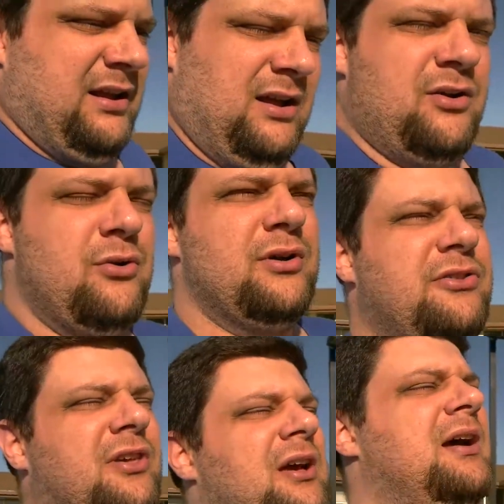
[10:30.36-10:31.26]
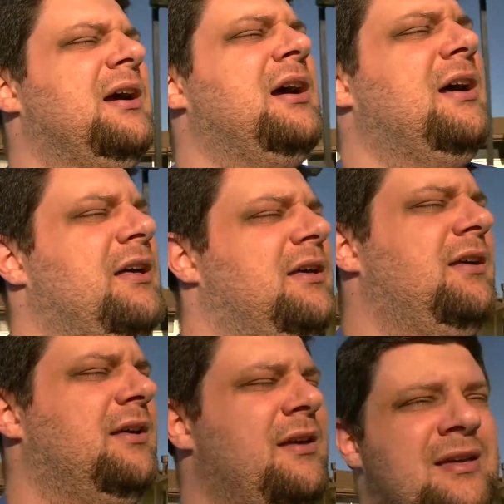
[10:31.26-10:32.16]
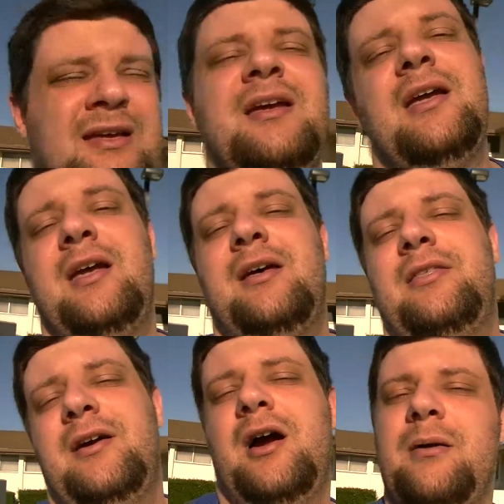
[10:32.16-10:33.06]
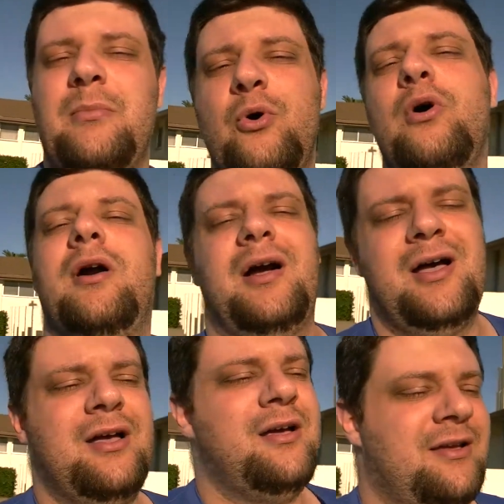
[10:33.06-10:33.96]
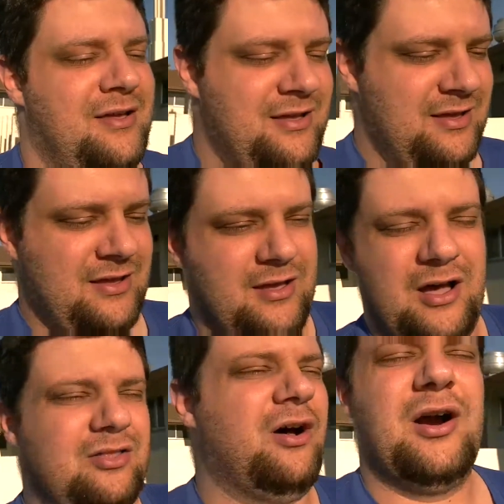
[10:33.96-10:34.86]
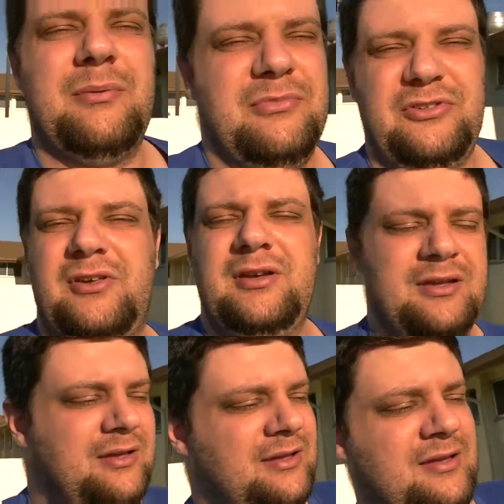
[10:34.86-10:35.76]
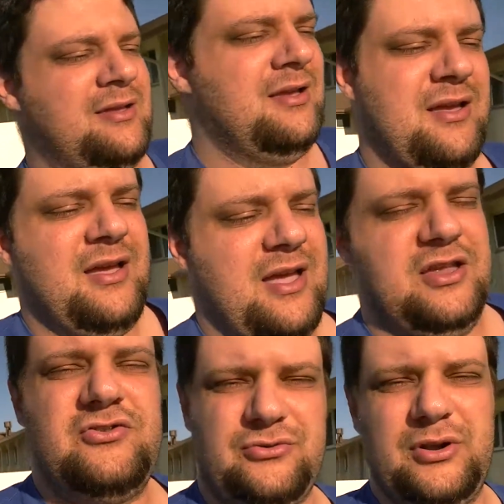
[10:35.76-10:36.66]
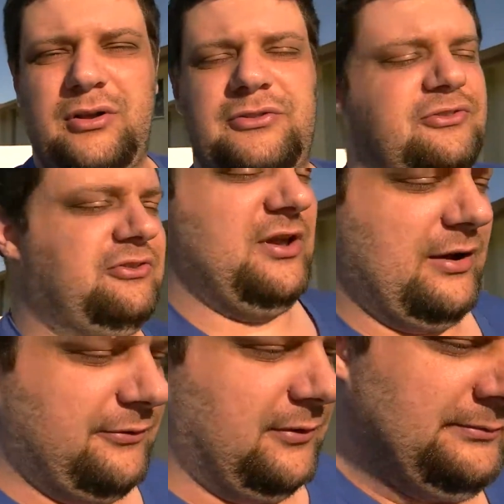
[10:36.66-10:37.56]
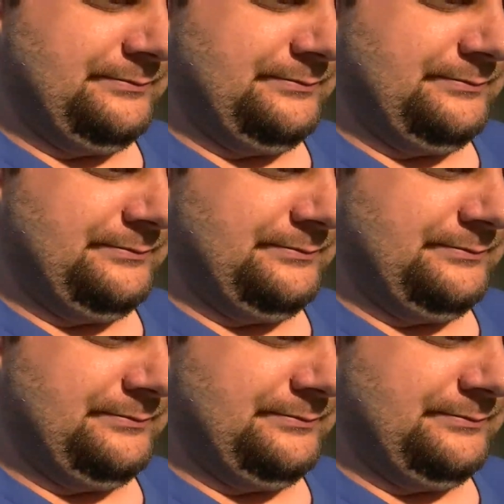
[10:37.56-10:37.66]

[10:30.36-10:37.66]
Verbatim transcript: Of course, there are more alarms and drills and stuff.